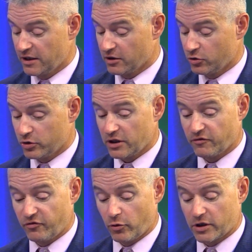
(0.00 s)
Looking
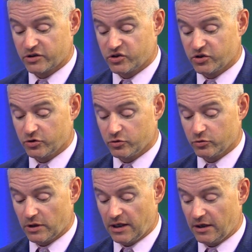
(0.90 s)
forward
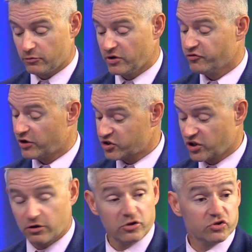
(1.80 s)
to uh,
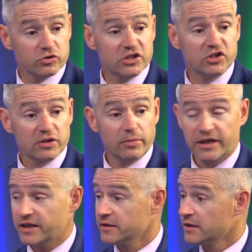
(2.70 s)
refreshing our strategic
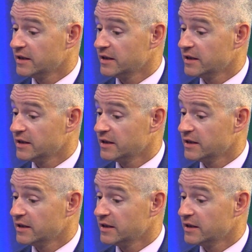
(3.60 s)
plan